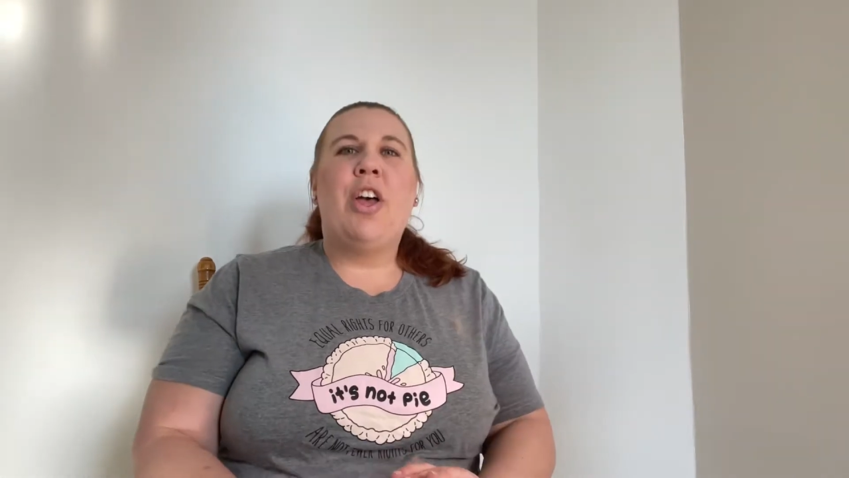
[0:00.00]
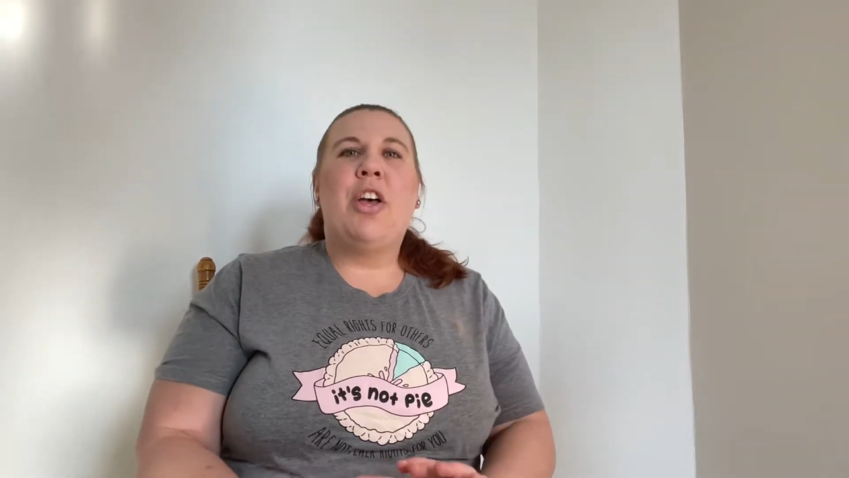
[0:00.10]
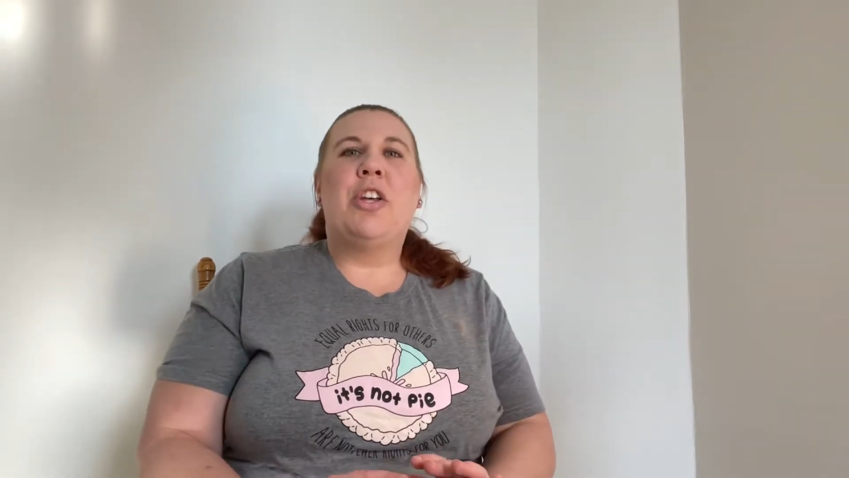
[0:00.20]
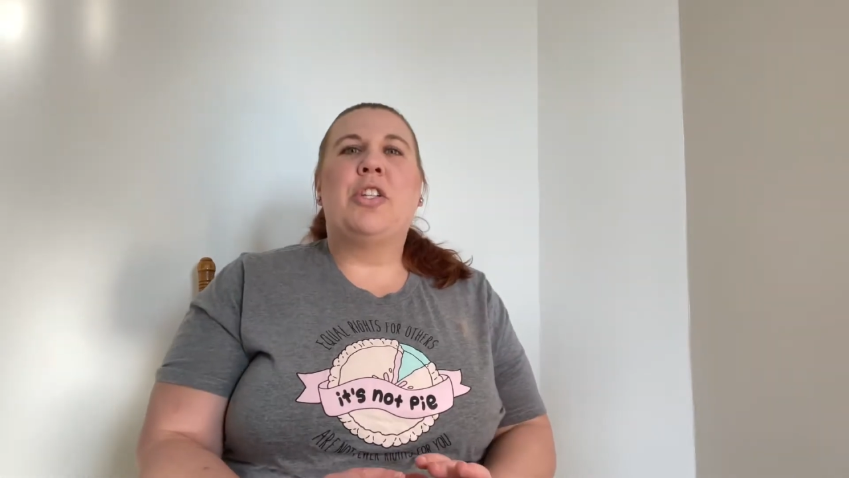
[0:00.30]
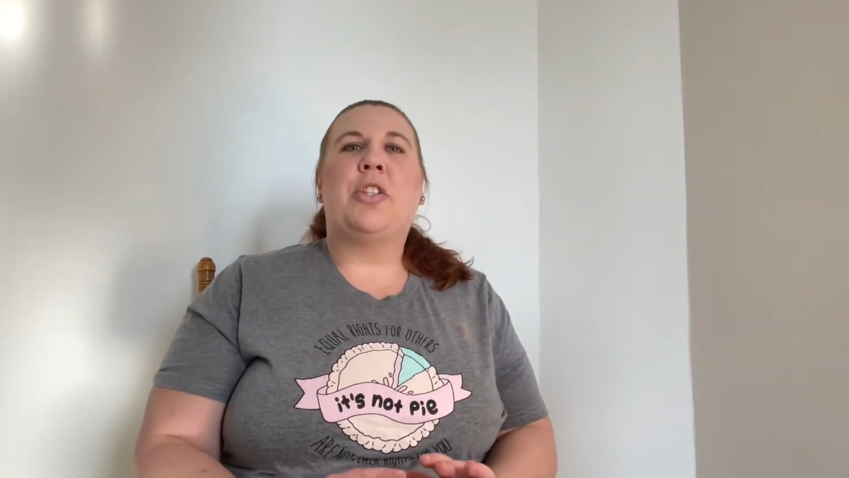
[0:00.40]

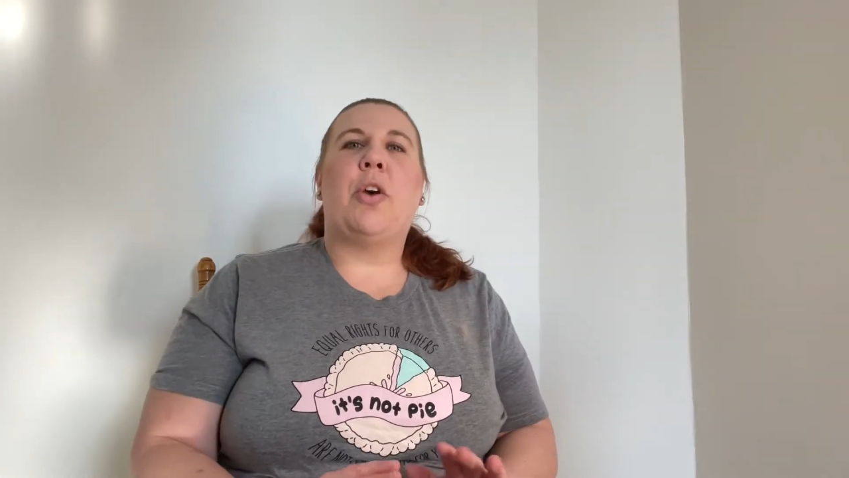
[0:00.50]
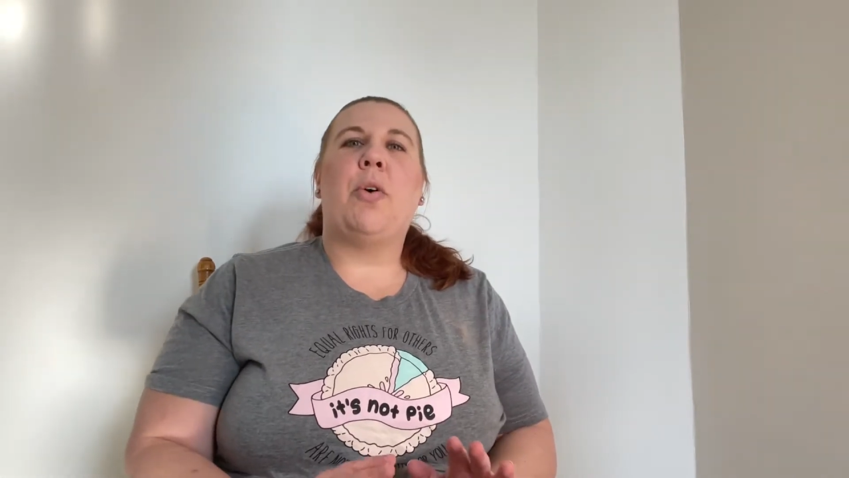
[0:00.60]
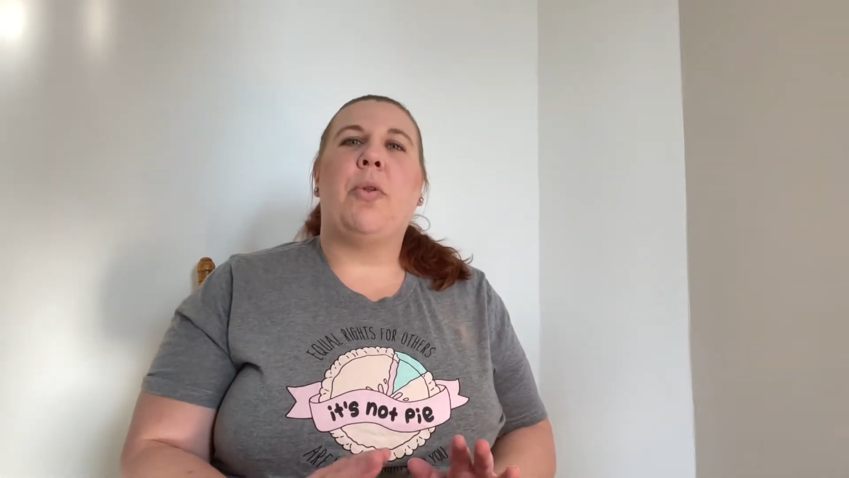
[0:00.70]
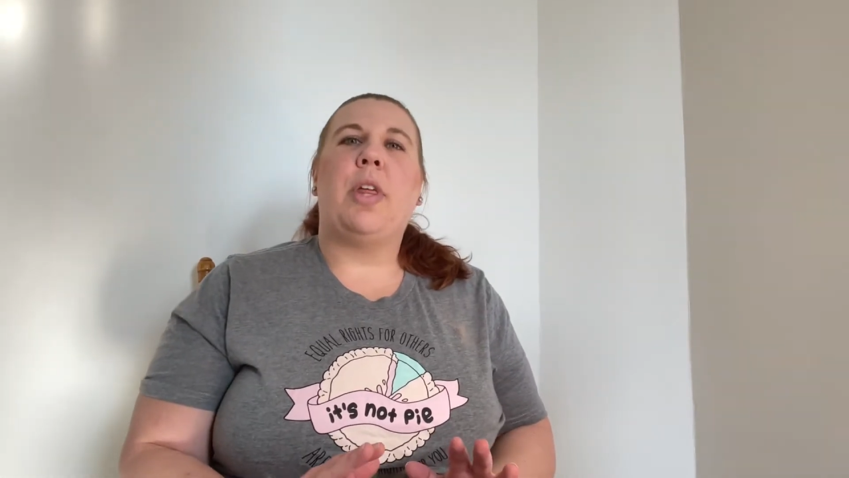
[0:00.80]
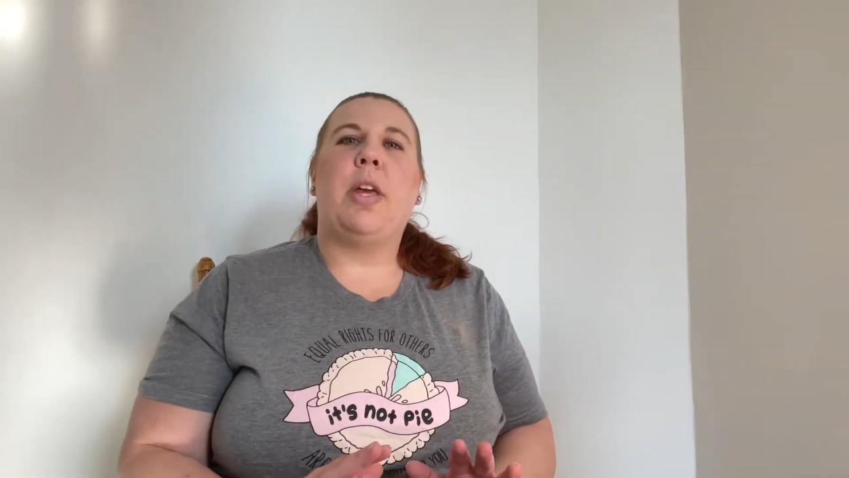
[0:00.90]

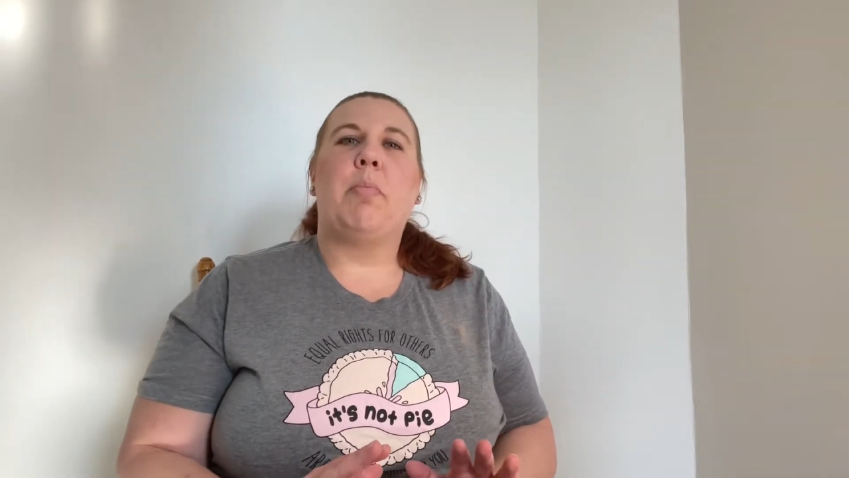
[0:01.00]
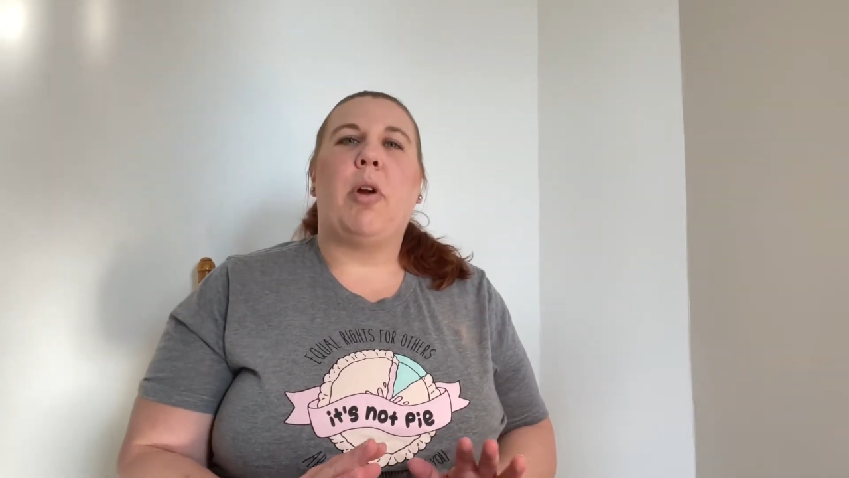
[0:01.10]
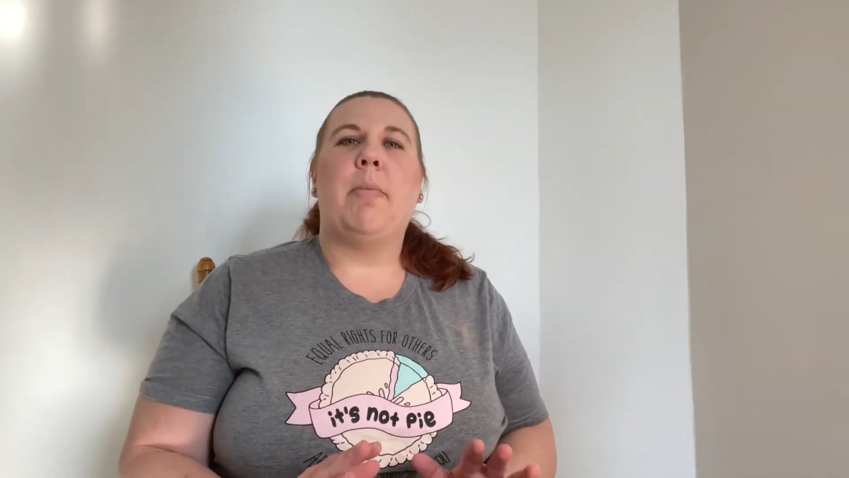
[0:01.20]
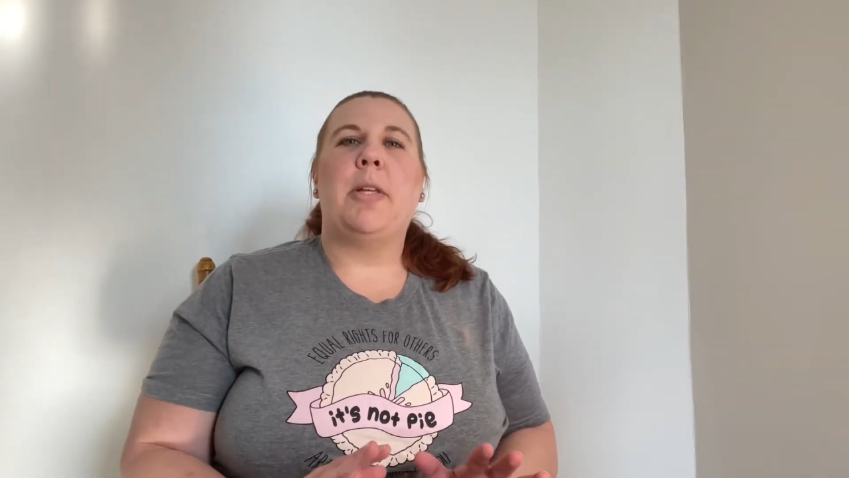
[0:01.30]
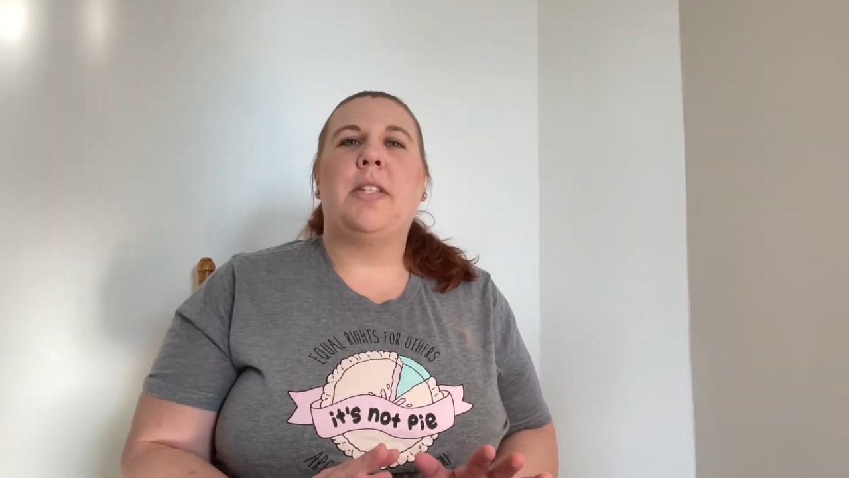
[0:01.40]
So the
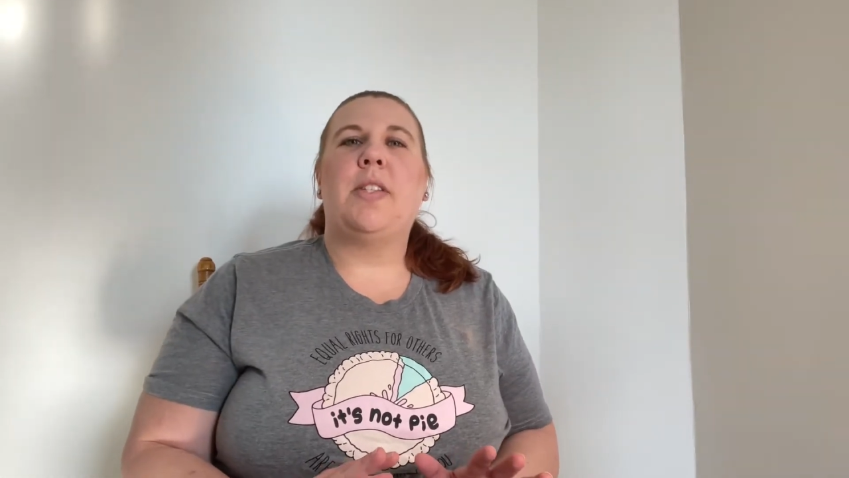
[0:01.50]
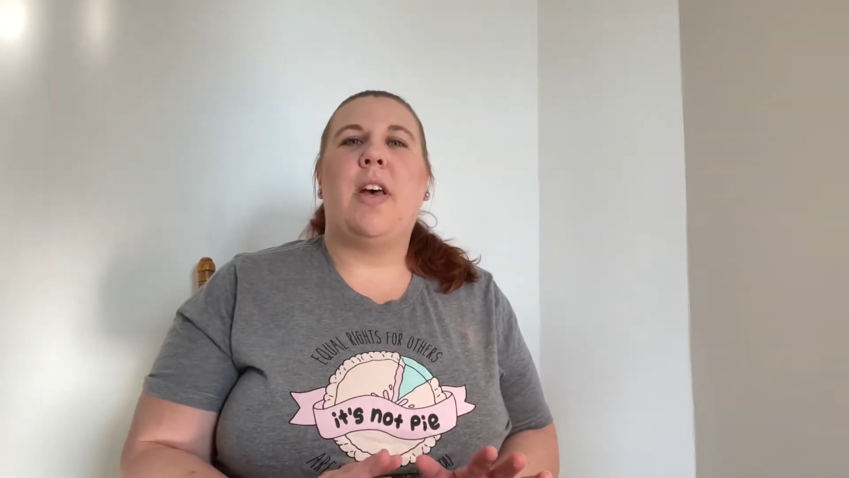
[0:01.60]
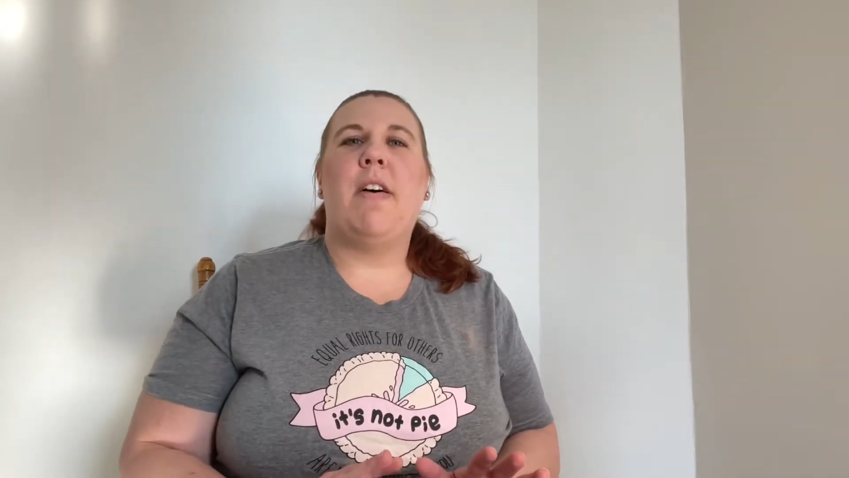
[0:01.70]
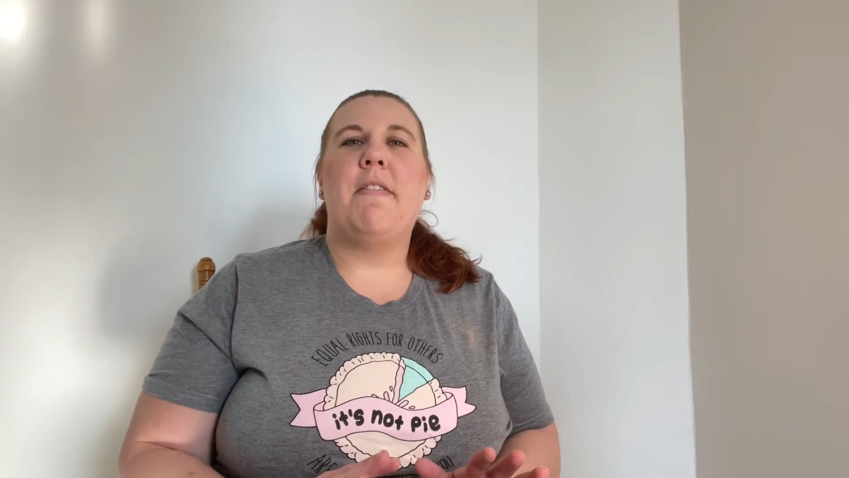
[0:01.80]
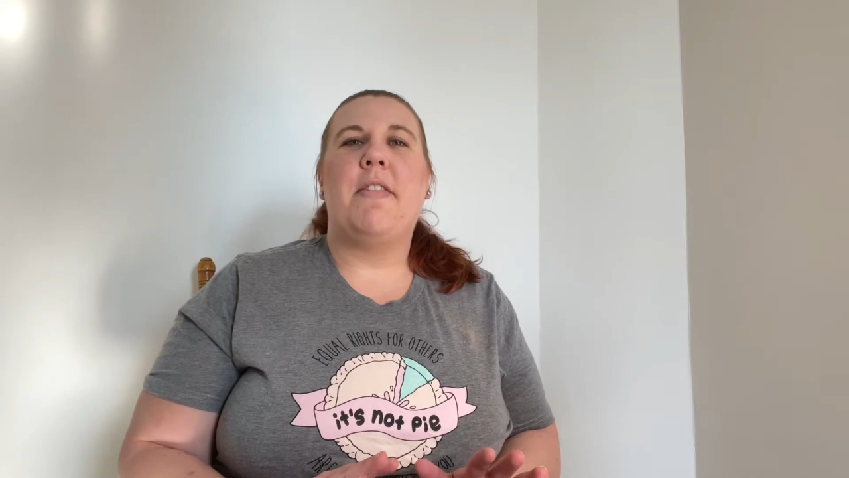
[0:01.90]
premise
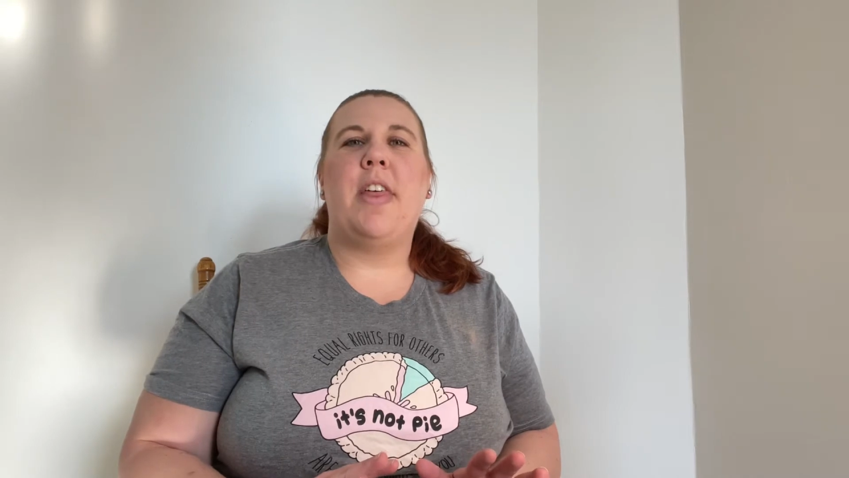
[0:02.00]
of